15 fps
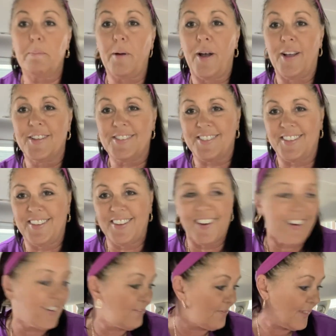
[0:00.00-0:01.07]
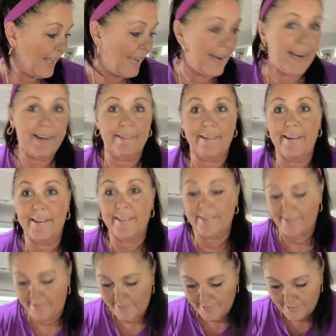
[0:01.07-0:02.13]
balls of yarn flying around the
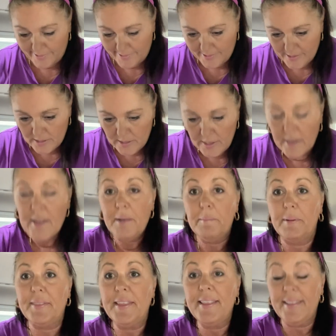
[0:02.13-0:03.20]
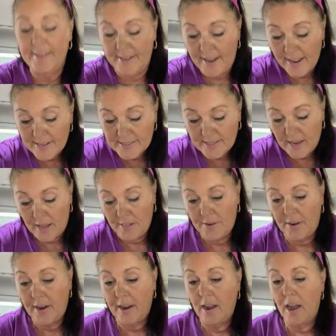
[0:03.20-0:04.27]
car. But then the next color
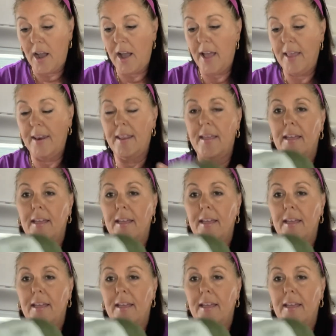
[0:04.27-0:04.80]
I got,